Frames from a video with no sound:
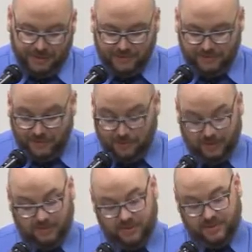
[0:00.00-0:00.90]
names of this
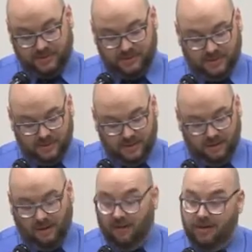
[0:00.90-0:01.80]
book was
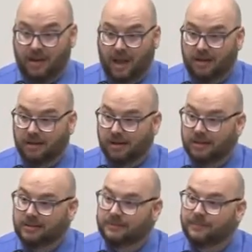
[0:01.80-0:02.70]
On
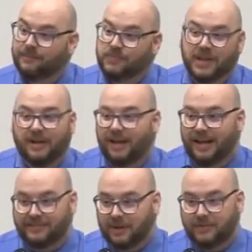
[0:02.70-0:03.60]
Anger.
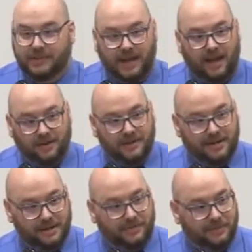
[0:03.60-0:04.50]
It's not really angry
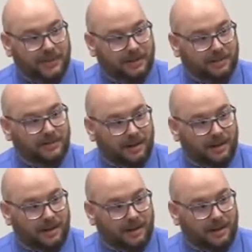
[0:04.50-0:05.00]
enough to be called